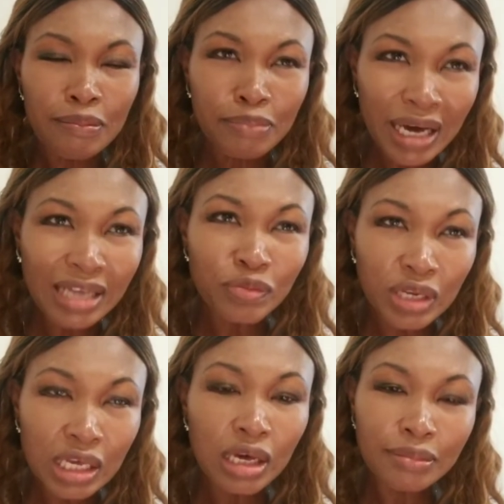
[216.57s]
But when
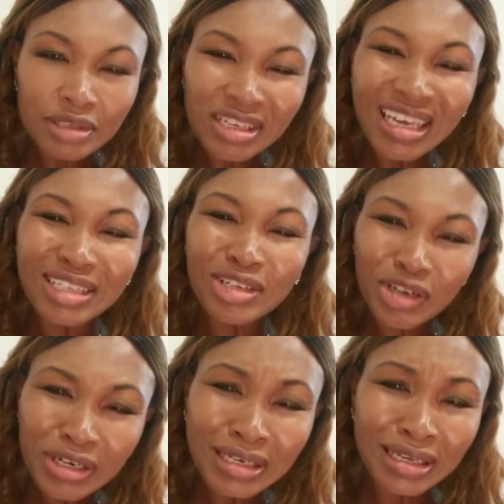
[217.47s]
it comes to
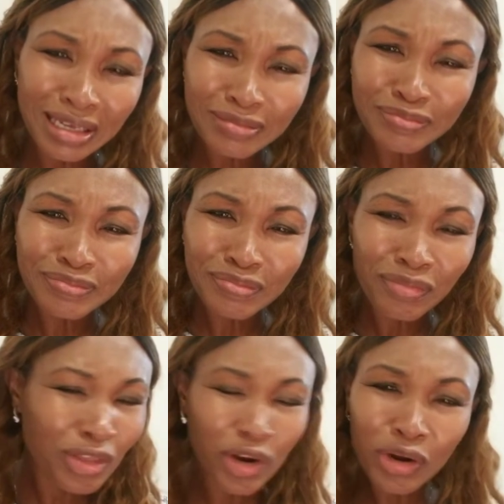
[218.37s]
eternity,
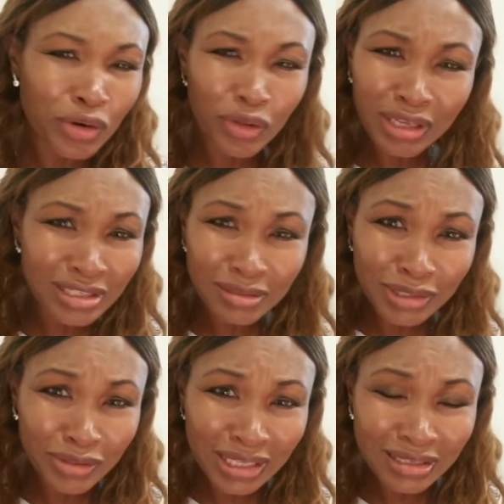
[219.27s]
there are no
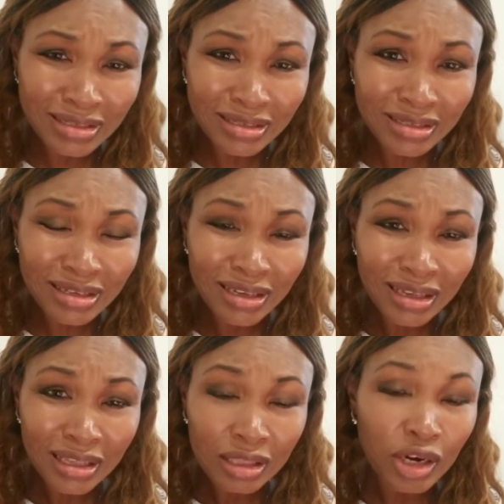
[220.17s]
legitimate reasons.
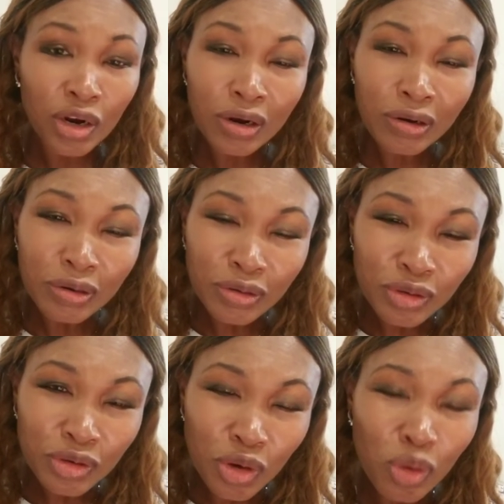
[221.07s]
There are
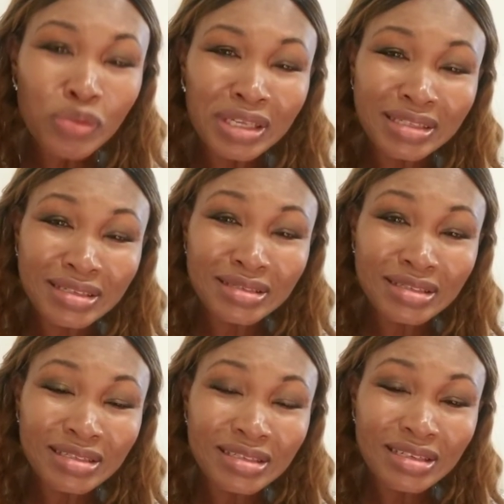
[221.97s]
no
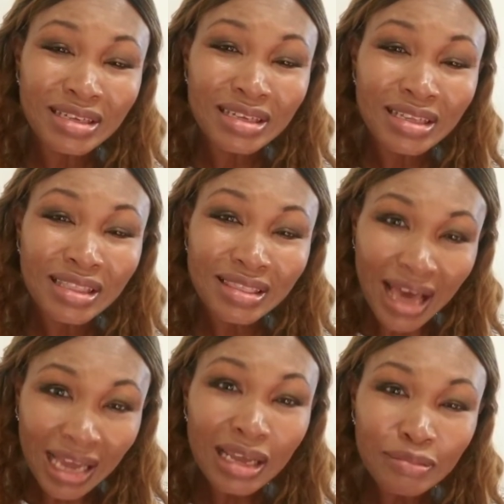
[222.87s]
reasons
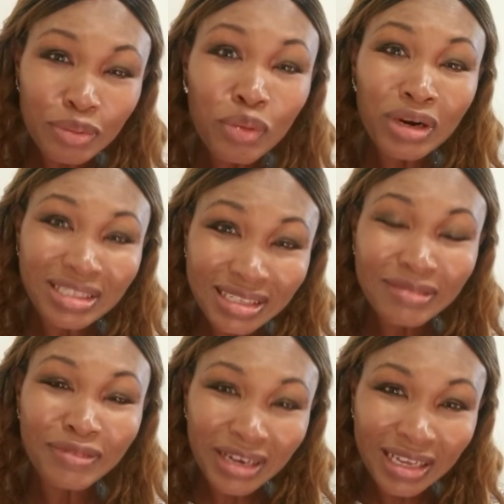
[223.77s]
that important
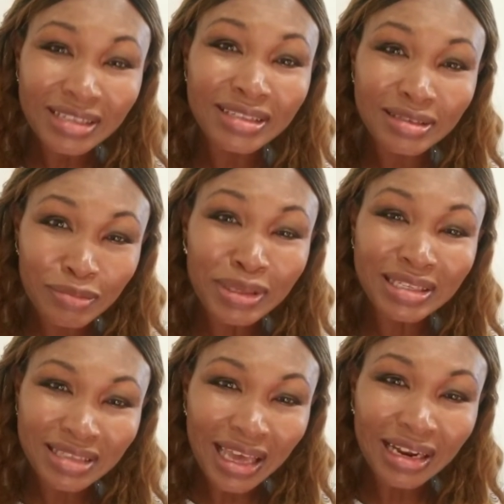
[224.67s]
for us to be
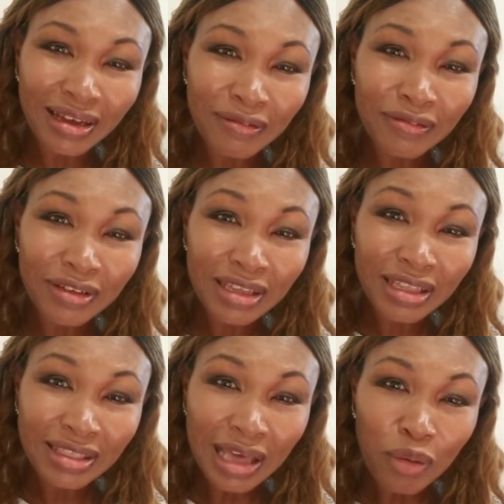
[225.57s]
said of
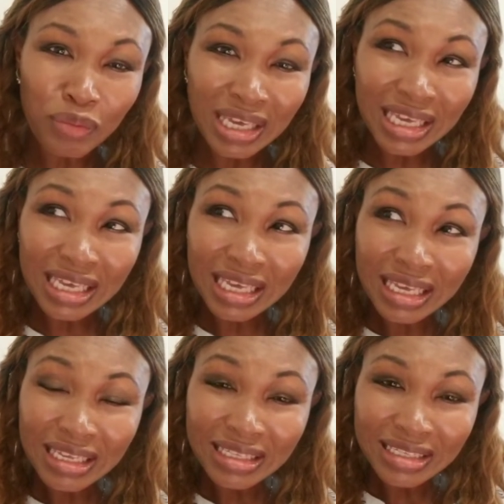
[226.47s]
that we
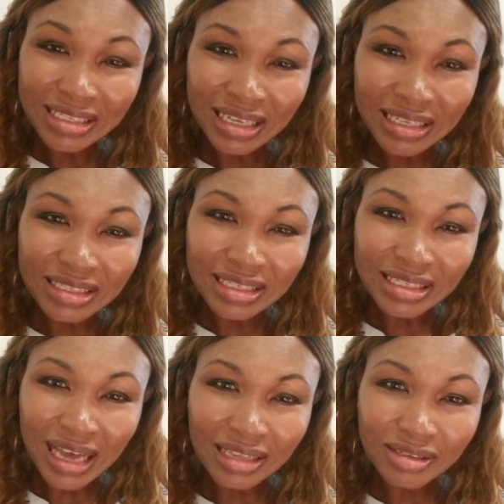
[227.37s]
did
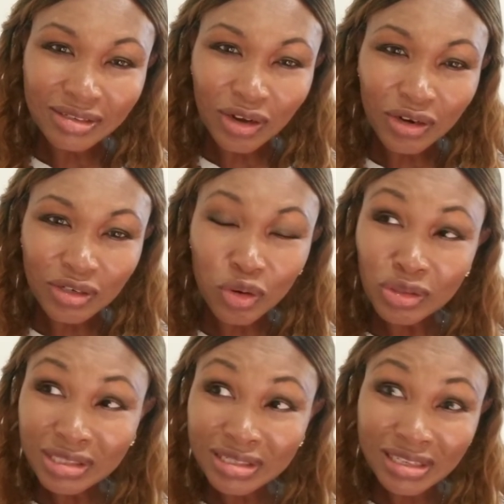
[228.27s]
not start or
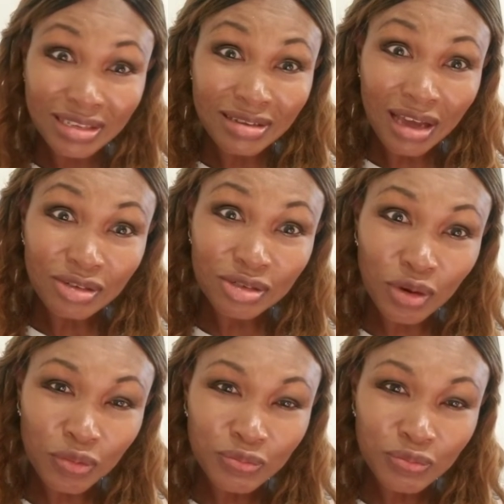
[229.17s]
did not show.